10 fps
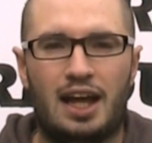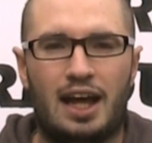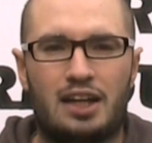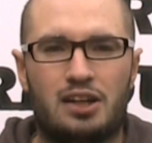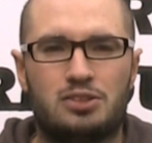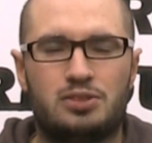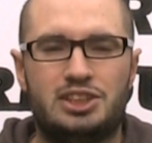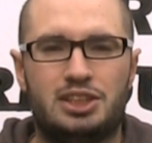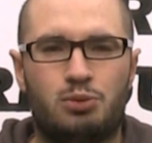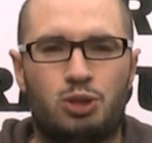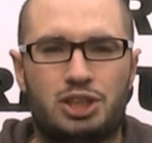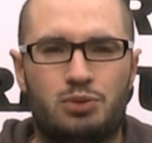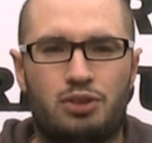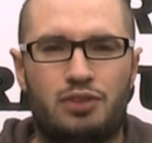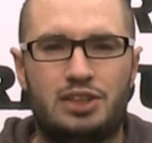And I was recently watching
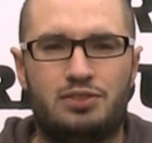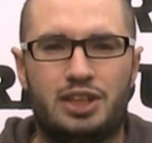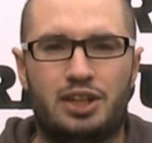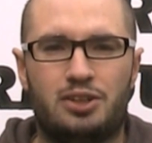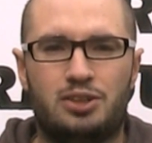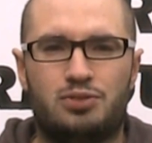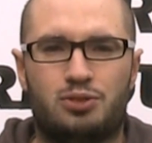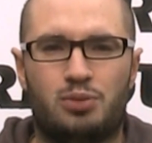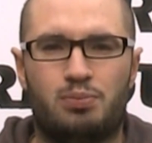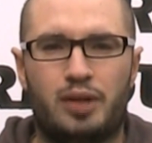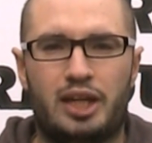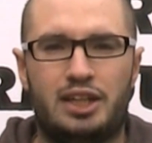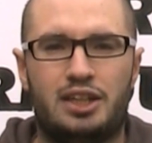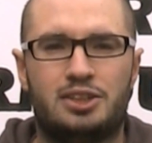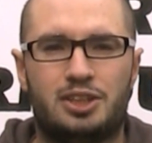one of his videos from
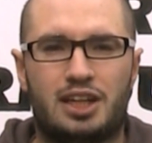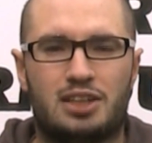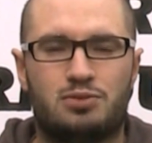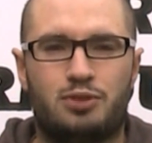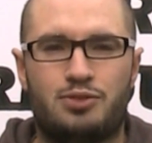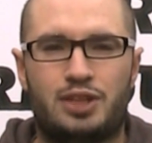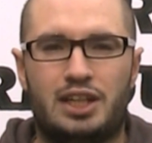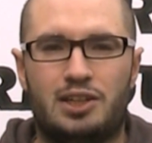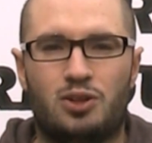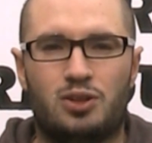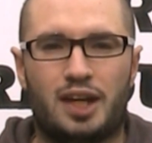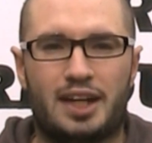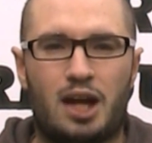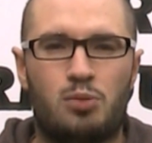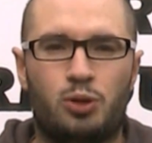May 2015 on
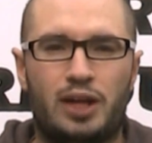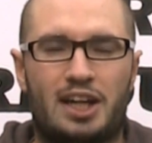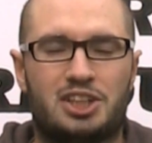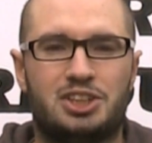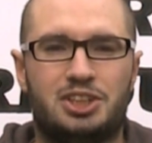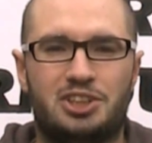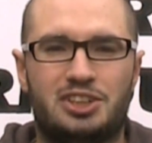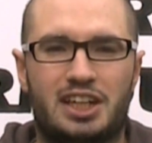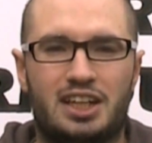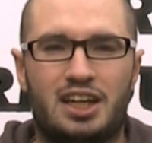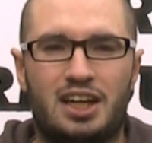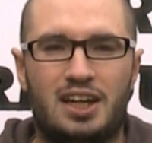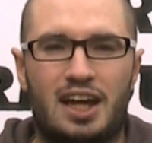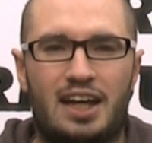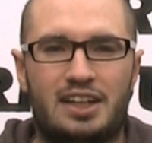cowboy action shooting,
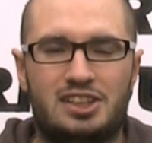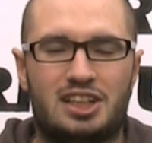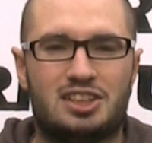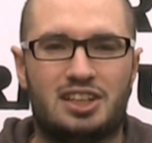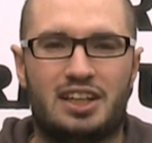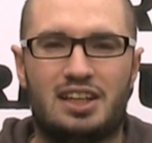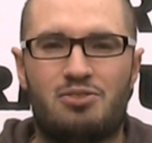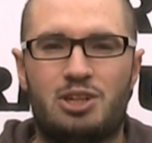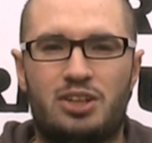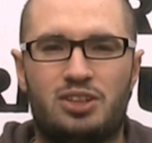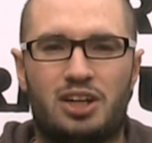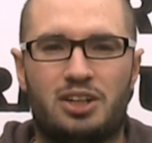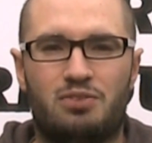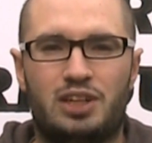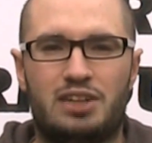and he said something in that video that I
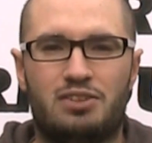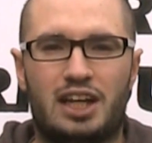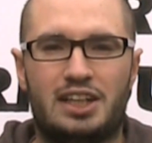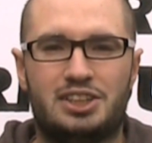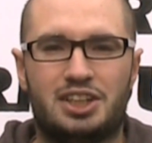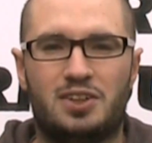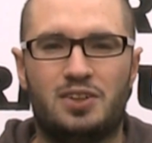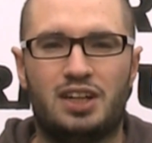can really relate to,